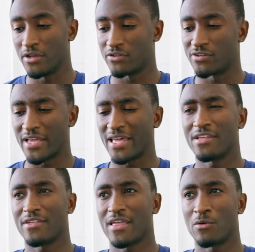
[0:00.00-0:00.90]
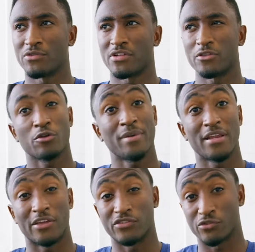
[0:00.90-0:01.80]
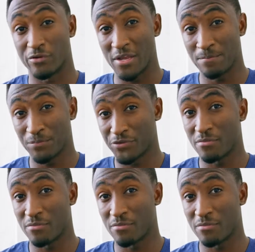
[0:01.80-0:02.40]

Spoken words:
to take anything that was a little bit extreme